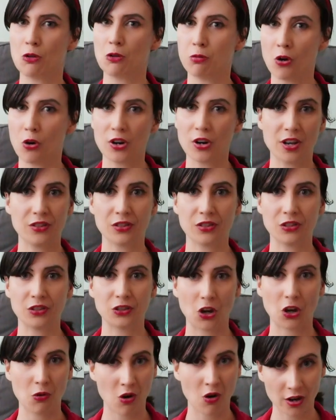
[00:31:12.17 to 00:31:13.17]
quotas and
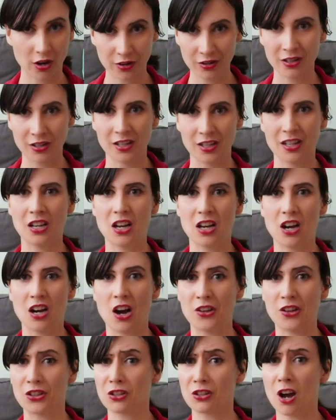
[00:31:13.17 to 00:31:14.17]
so on.
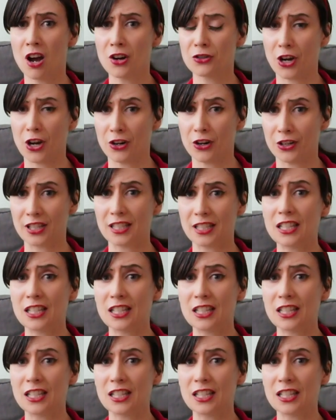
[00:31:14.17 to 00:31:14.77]
On the contrary,